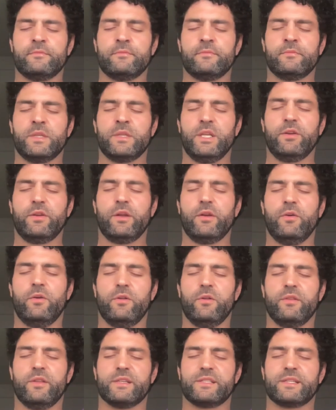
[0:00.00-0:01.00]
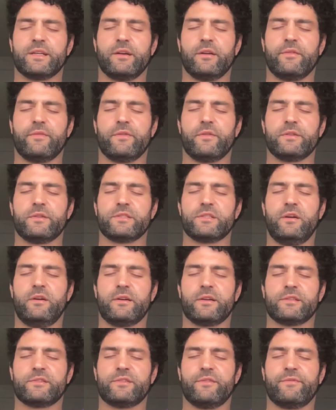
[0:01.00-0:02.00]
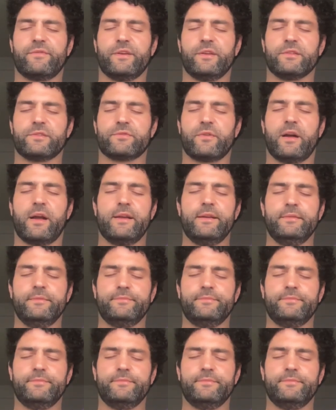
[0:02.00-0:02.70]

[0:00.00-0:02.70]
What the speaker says: And you can hold this here for as long as it feels right,